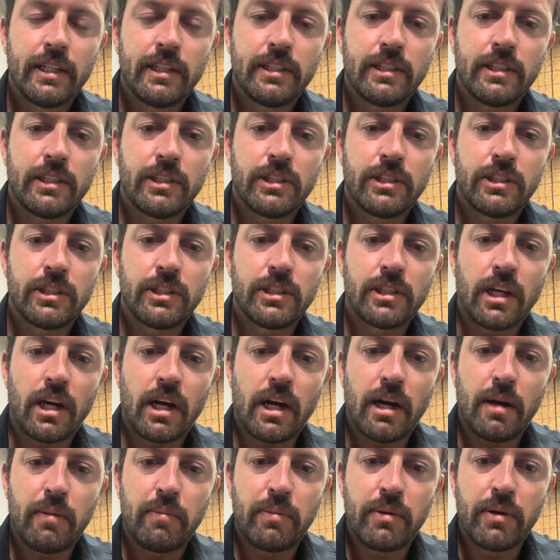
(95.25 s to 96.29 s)
to
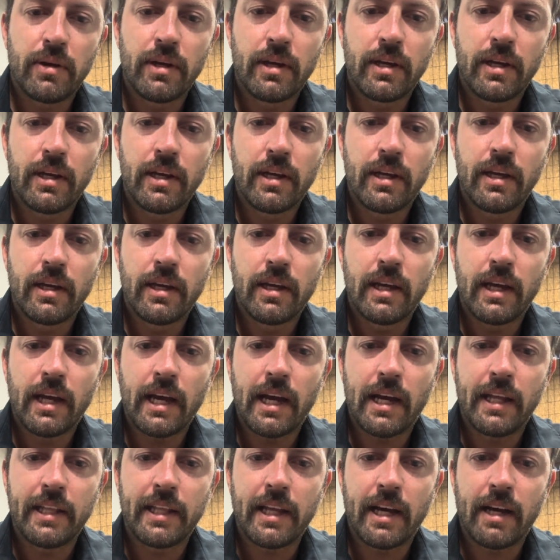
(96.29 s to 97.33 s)
stop
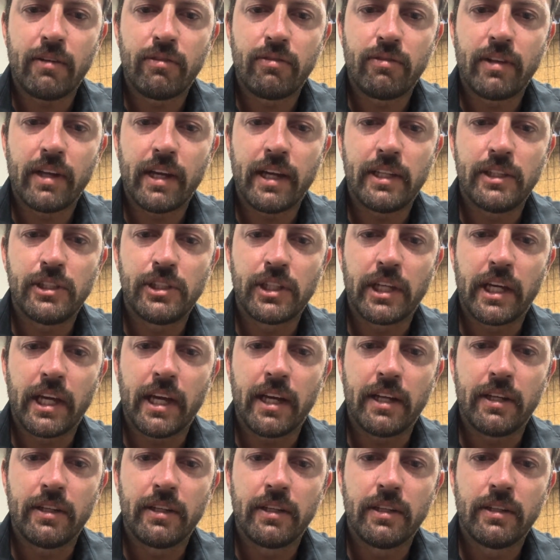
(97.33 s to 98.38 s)
at that flange
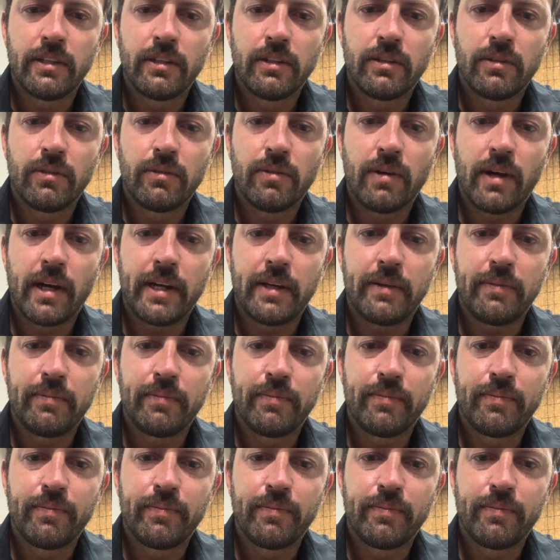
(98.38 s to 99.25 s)
again, right?